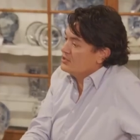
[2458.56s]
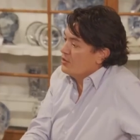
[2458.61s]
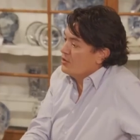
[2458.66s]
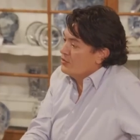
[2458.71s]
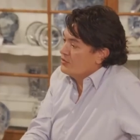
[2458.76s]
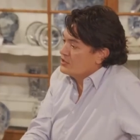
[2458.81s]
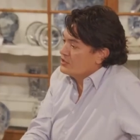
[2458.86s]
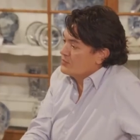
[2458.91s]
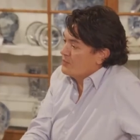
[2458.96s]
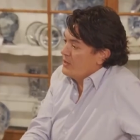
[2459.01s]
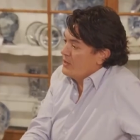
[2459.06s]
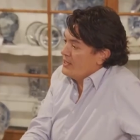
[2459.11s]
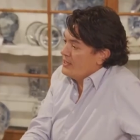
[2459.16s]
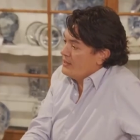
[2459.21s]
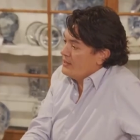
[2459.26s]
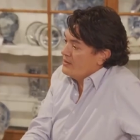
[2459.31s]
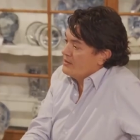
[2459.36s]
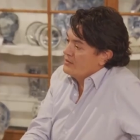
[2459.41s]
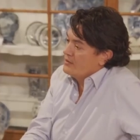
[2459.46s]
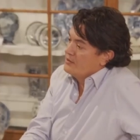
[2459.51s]
on
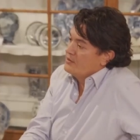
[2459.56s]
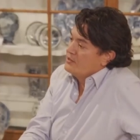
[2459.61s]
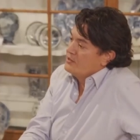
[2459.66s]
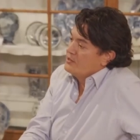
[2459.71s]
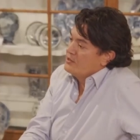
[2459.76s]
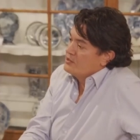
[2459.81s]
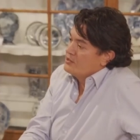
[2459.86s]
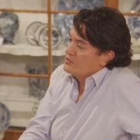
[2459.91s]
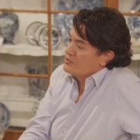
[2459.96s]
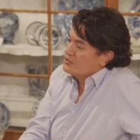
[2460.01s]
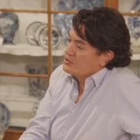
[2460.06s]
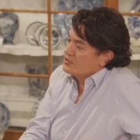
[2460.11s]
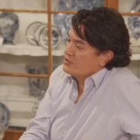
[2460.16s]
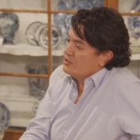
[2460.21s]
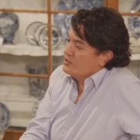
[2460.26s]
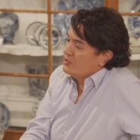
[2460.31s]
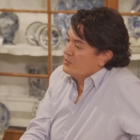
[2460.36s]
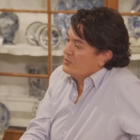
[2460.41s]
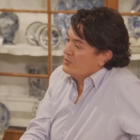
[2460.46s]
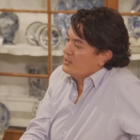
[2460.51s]
display.
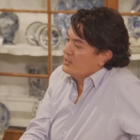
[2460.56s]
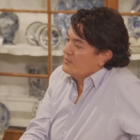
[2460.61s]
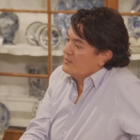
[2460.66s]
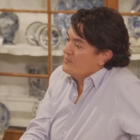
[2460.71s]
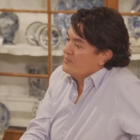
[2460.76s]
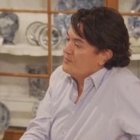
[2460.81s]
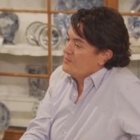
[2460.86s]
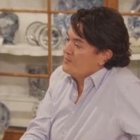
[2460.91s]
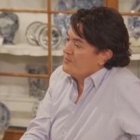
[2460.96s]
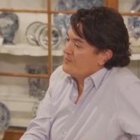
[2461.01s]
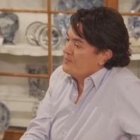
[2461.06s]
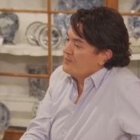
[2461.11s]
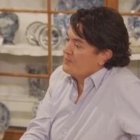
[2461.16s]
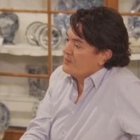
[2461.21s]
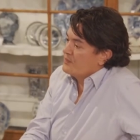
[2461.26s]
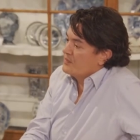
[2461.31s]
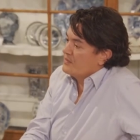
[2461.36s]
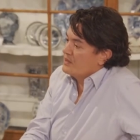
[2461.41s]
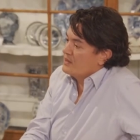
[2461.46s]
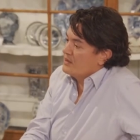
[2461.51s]
So um,
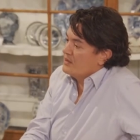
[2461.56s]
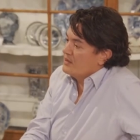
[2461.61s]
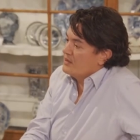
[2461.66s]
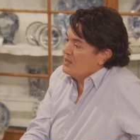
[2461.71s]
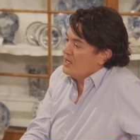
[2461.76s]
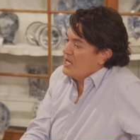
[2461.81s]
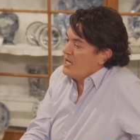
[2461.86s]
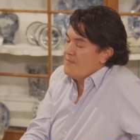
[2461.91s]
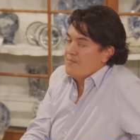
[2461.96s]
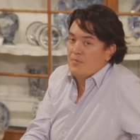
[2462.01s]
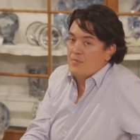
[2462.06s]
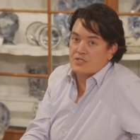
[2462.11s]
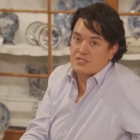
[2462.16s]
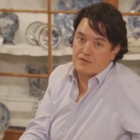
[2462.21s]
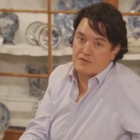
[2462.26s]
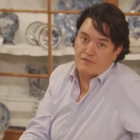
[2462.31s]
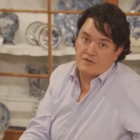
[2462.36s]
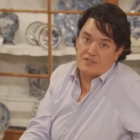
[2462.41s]
a must